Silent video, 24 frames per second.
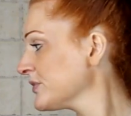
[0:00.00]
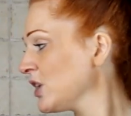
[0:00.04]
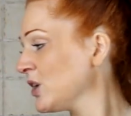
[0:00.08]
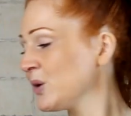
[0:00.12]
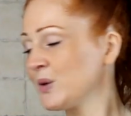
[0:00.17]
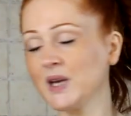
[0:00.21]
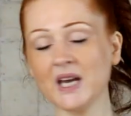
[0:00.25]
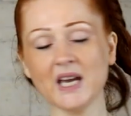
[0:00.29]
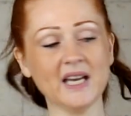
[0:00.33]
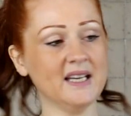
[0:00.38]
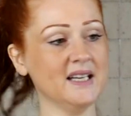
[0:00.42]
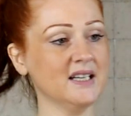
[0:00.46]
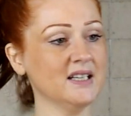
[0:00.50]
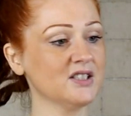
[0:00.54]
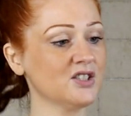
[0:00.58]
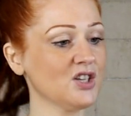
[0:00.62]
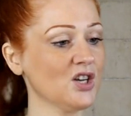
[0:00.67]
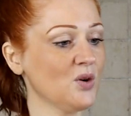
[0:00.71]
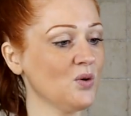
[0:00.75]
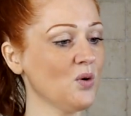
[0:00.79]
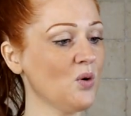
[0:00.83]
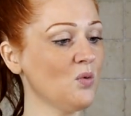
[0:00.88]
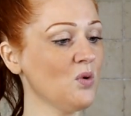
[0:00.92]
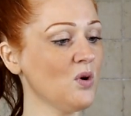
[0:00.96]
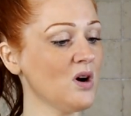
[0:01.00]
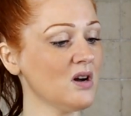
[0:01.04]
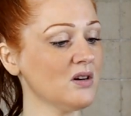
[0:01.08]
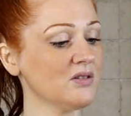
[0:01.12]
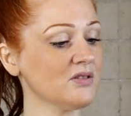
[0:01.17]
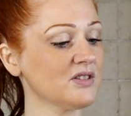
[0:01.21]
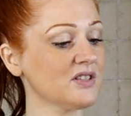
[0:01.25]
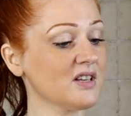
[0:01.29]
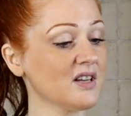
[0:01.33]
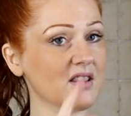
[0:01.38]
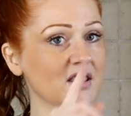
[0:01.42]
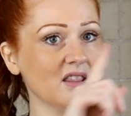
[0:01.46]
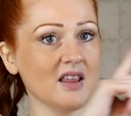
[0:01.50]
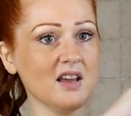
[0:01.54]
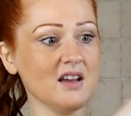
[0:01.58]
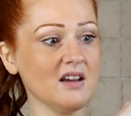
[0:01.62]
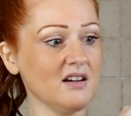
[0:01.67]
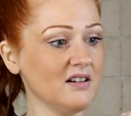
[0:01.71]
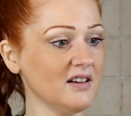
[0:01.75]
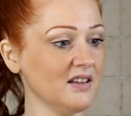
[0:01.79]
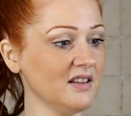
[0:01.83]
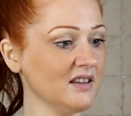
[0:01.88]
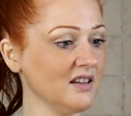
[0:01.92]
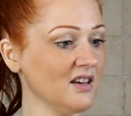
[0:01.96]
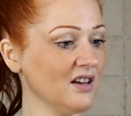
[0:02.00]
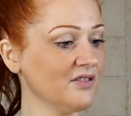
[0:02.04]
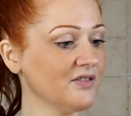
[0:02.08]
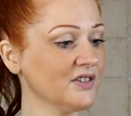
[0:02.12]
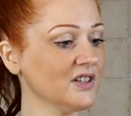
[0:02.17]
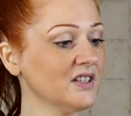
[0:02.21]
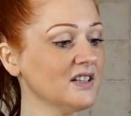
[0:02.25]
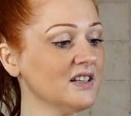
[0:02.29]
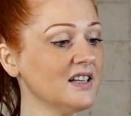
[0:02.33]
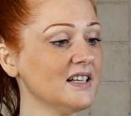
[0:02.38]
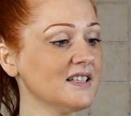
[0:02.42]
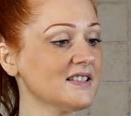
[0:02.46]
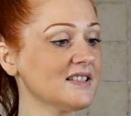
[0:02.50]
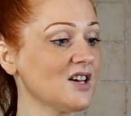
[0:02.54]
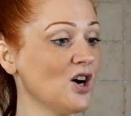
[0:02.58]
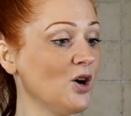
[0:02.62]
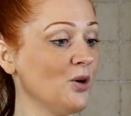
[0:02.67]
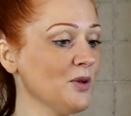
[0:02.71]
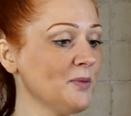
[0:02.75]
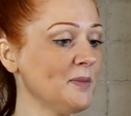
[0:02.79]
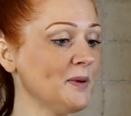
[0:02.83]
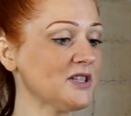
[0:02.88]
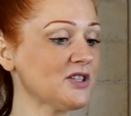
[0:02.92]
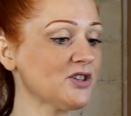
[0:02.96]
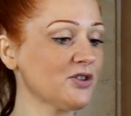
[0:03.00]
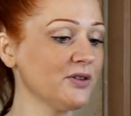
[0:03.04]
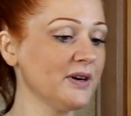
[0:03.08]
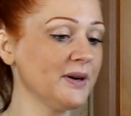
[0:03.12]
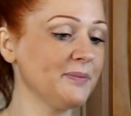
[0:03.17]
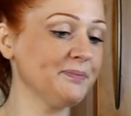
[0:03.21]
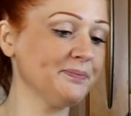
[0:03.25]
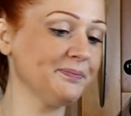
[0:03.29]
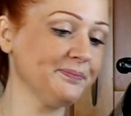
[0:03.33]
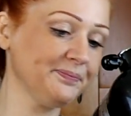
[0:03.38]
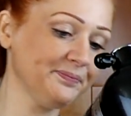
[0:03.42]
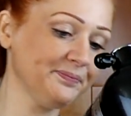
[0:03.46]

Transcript: Okay, so whilst they are in the oven, let's go on with the buttercream.